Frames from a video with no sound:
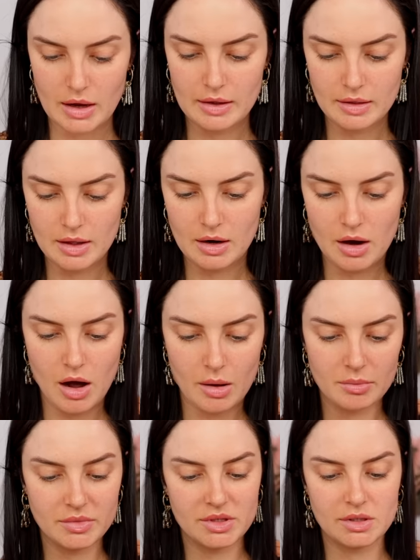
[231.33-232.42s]
and then it
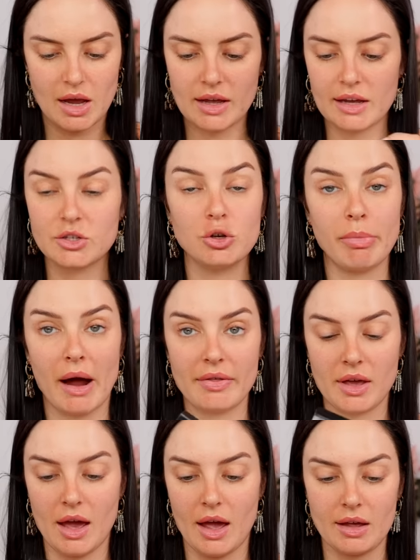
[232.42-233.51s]
comes, I guess you buy the
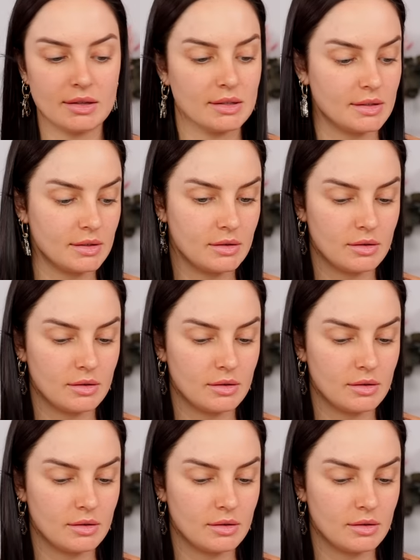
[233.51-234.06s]
case.